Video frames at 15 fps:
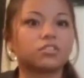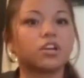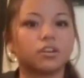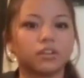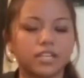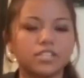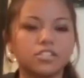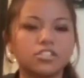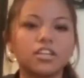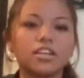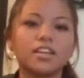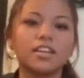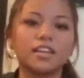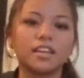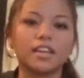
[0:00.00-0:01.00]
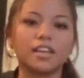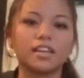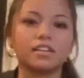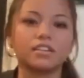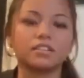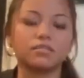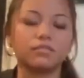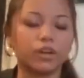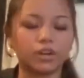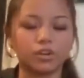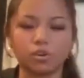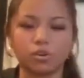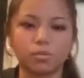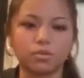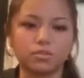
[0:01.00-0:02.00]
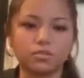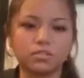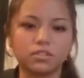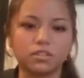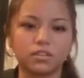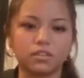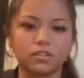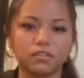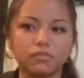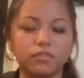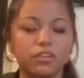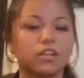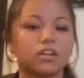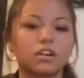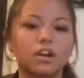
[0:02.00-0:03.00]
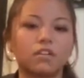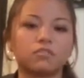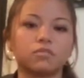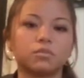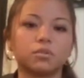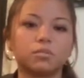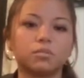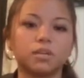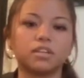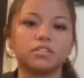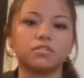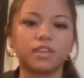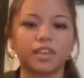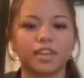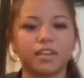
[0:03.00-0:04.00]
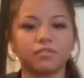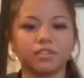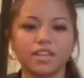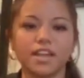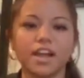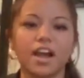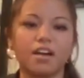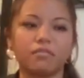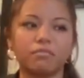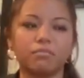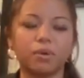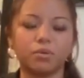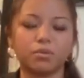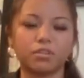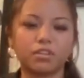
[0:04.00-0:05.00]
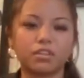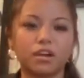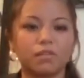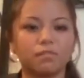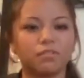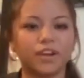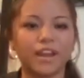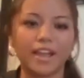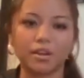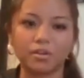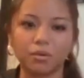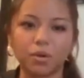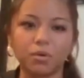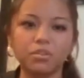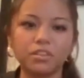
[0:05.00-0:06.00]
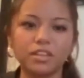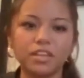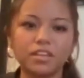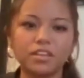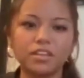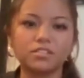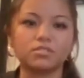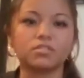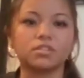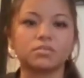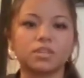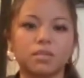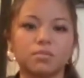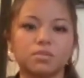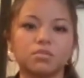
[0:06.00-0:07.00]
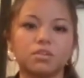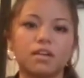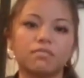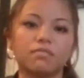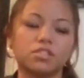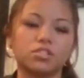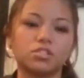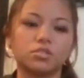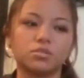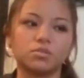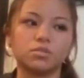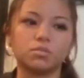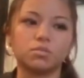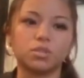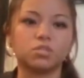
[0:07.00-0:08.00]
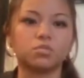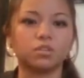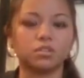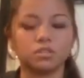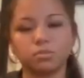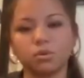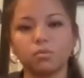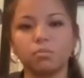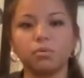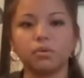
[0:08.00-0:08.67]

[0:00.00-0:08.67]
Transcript: courage. And it's very normal to feel uncomfortable, but you can't really have both comfort and growth. So sometimes you have to choose which one is more